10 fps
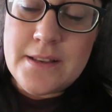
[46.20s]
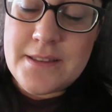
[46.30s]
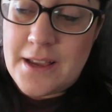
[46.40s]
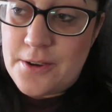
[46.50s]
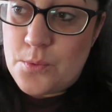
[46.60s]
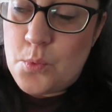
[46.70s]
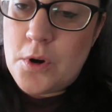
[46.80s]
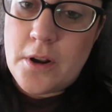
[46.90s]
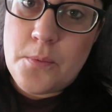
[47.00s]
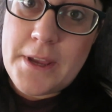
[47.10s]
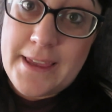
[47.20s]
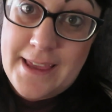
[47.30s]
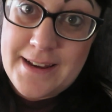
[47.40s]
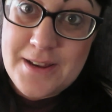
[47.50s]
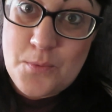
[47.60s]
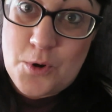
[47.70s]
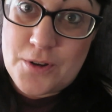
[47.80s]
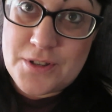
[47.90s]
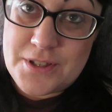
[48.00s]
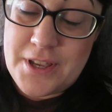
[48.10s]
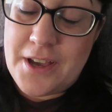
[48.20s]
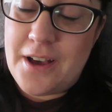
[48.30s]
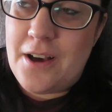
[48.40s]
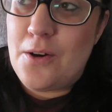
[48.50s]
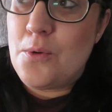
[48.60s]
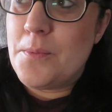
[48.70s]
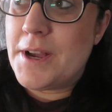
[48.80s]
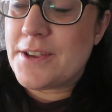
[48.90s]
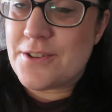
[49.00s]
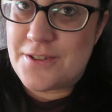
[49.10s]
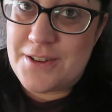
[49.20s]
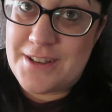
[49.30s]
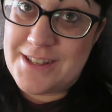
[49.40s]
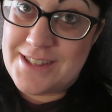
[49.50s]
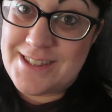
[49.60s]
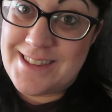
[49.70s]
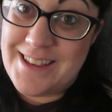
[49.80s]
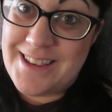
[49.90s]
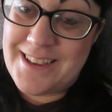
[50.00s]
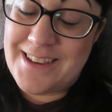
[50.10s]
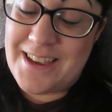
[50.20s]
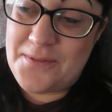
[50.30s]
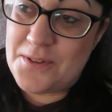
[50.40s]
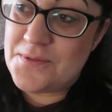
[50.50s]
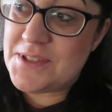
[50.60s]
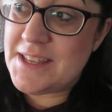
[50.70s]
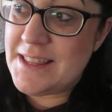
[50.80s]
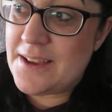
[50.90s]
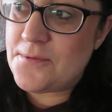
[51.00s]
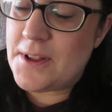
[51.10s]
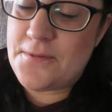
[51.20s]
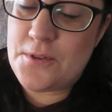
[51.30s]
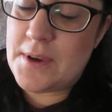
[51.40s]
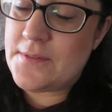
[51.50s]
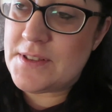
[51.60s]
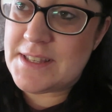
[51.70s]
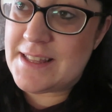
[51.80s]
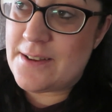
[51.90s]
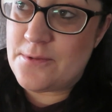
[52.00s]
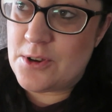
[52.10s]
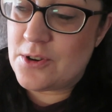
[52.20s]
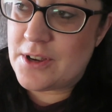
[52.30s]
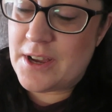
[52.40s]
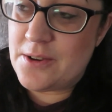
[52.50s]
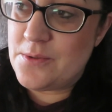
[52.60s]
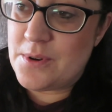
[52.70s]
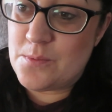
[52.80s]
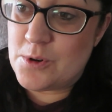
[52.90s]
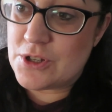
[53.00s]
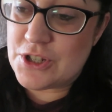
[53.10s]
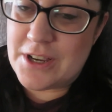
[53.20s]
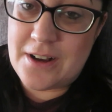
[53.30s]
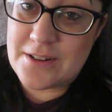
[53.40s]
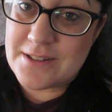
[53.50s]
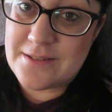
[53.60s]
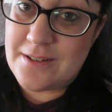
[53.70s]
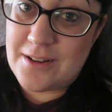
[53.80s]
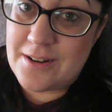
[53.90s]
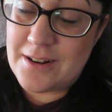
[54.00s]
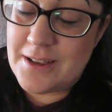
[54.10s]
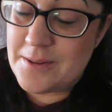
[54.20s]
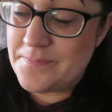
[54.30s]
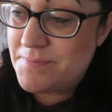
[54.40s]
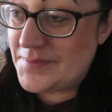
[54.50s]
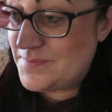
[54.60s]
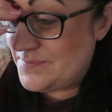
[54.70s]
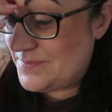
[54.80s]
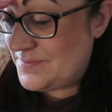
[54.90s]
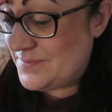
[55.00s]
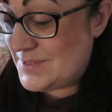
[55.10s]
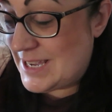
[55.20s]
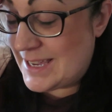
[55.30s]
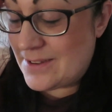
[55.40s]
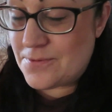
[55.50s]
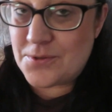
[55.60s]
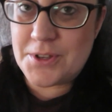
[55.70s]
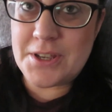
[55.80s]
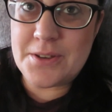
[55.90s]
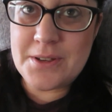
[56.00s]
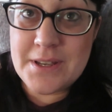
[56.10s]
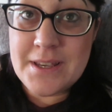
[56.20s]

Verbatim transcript: So, what a weekend it was. Oh my goodness. If you've seen that, if you haven't seen that vlog, go and watch it. I'll, I'll um, tag it for you.